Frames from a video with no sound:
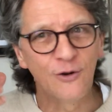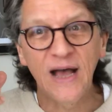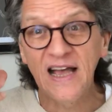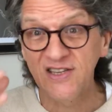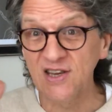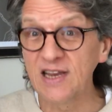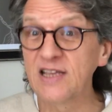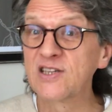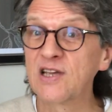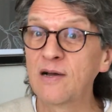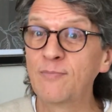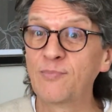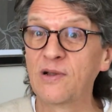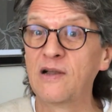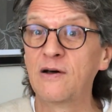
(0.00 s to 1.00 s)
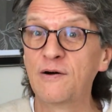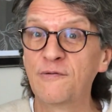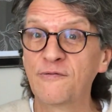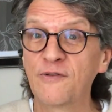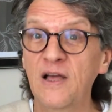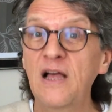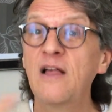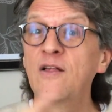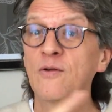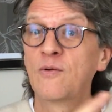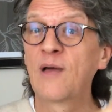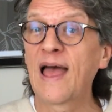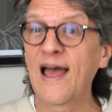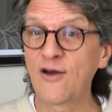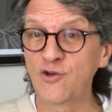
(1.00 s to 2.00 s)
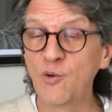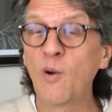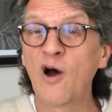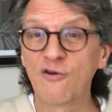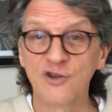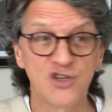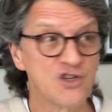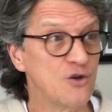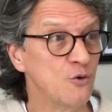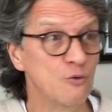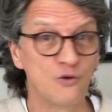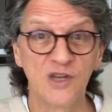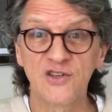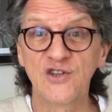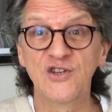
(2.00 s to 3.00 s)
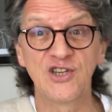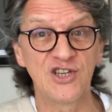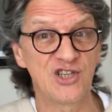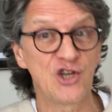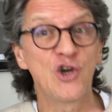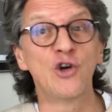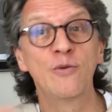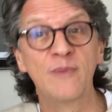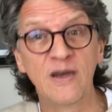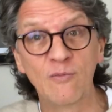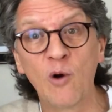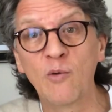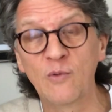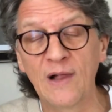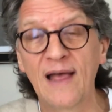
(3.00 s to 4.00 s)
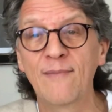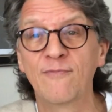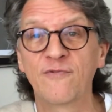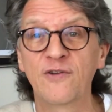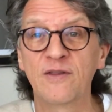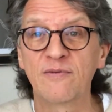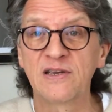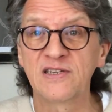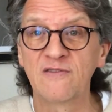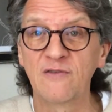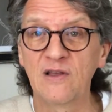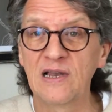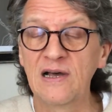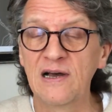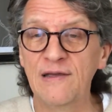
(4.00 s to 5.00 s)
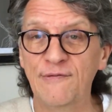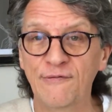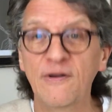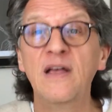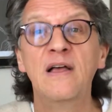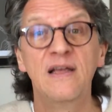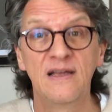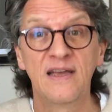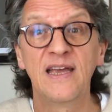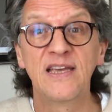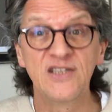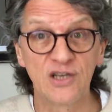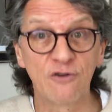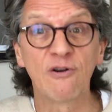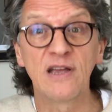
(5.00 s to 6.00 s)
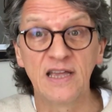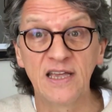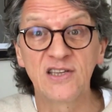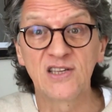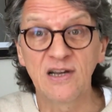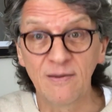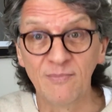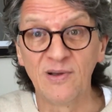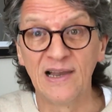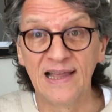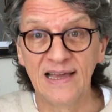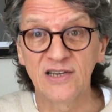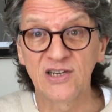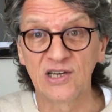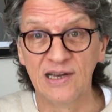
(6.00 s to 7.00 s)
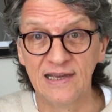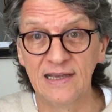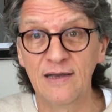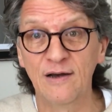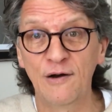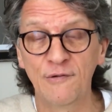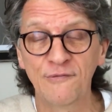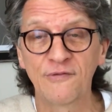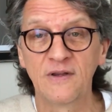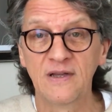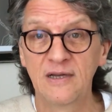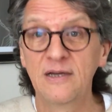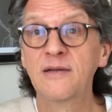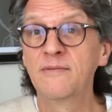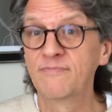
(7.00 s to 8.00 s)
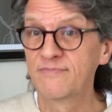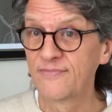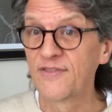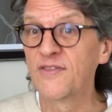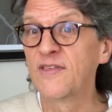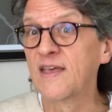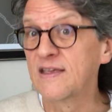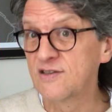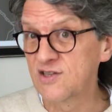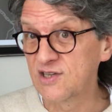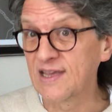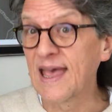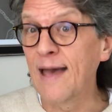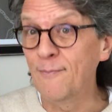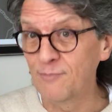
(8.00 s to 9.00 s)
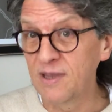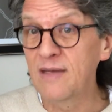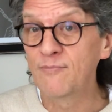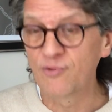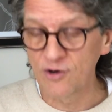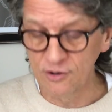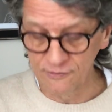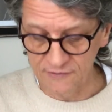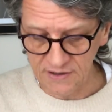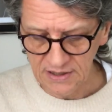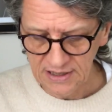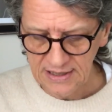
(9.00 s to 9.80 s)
as an example of how you are at school doesn't determine what will happen for the rest of your life, he's a great example, actually, of things can be improved.